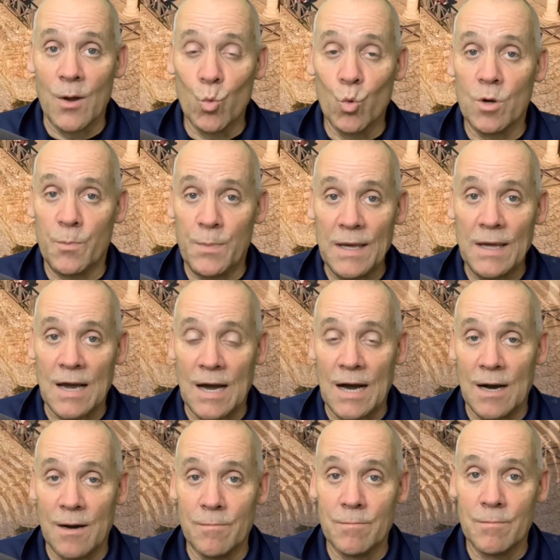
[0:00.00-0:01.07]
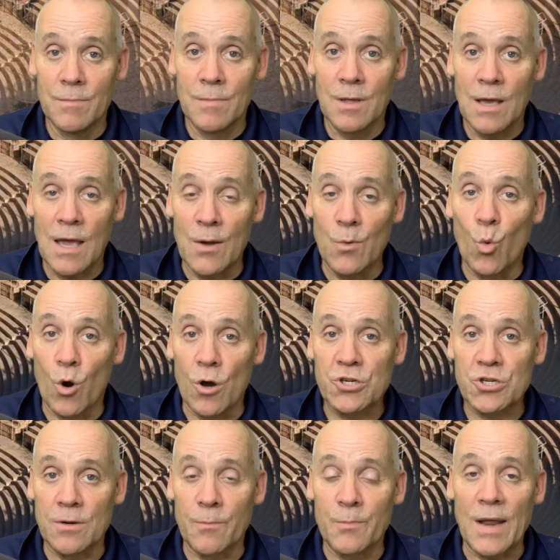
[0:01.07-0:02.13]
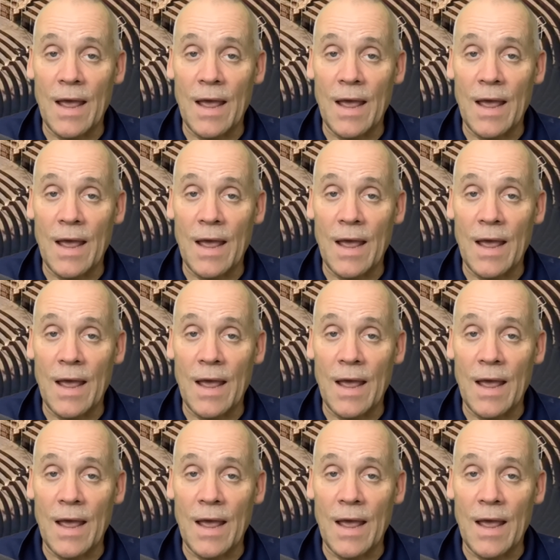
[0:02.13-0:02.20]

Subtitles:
would become and worshipped